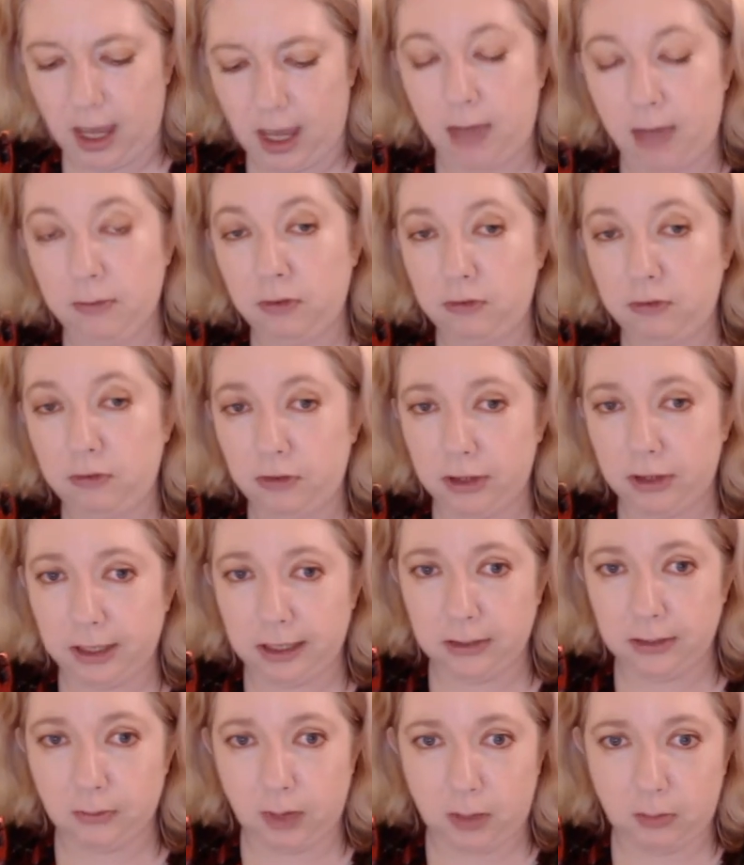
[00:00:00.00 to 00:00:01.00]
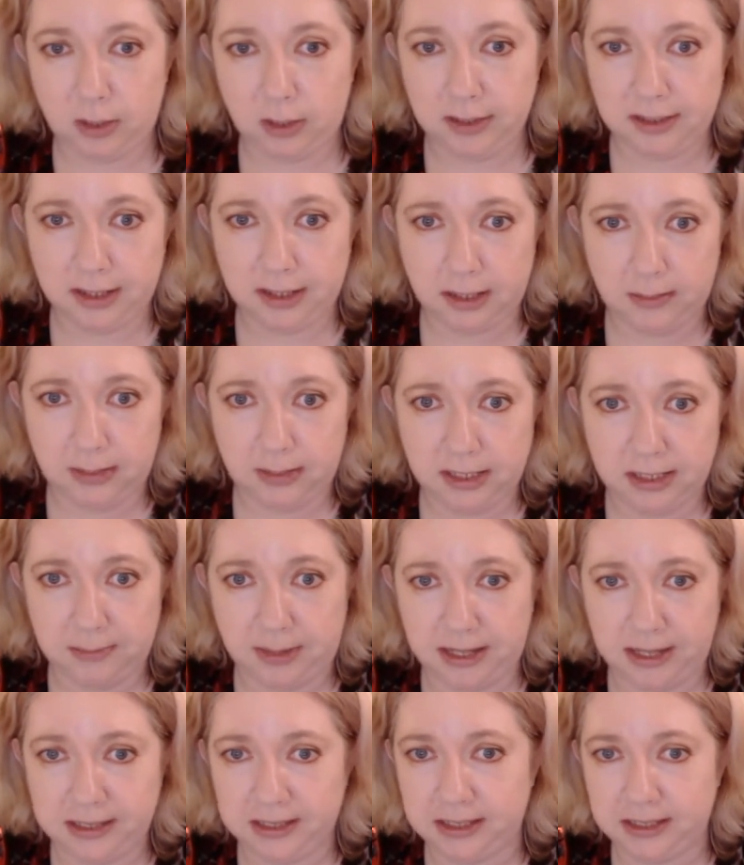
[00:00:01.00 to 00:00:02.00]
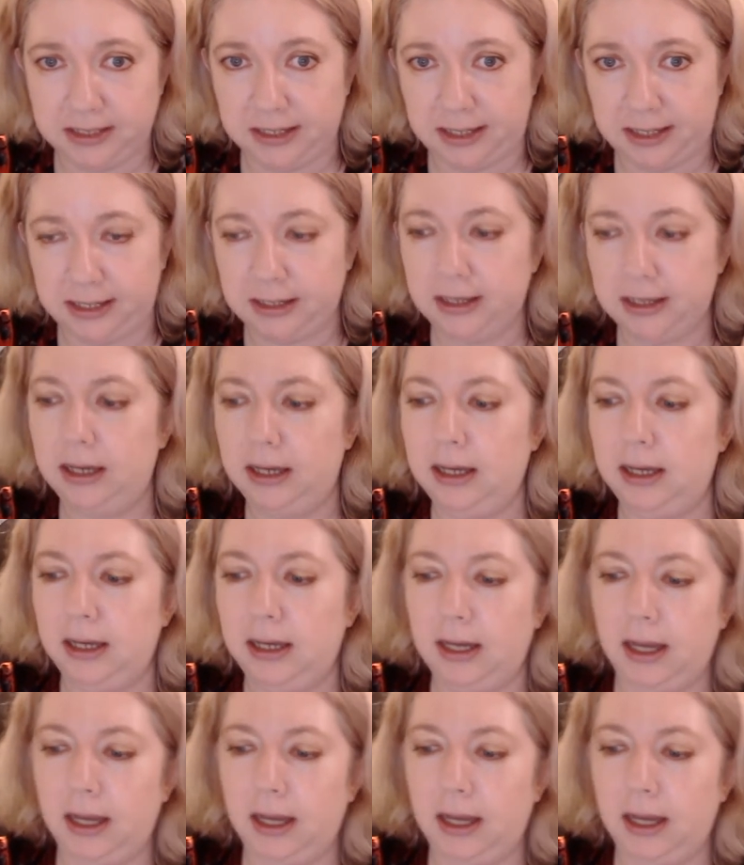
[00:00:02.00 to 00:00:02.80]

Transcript: I have a feeling the red one's going to be spicy,